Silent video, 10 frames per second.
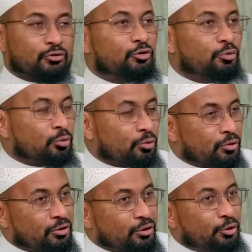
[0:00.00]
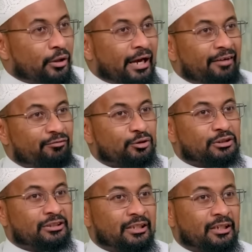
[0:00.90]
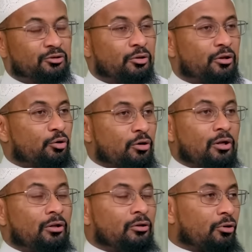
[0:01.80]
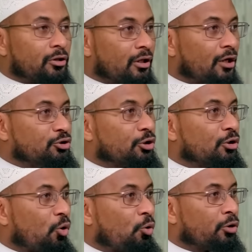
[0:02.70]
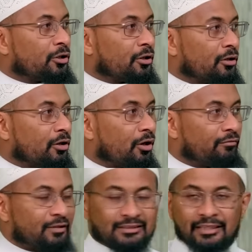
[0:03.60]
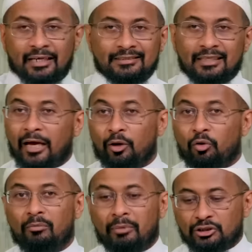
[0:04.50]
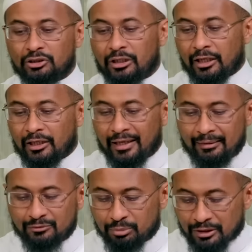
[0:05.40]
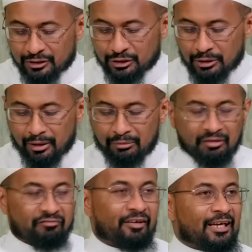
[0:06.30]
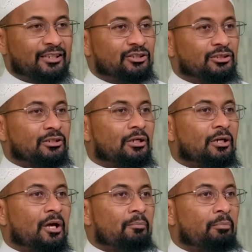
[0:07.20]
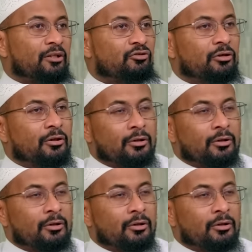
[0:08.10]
Two, you have to stick to the chronological order of the signs. Now, I don't want to mention any names because they might be fans, but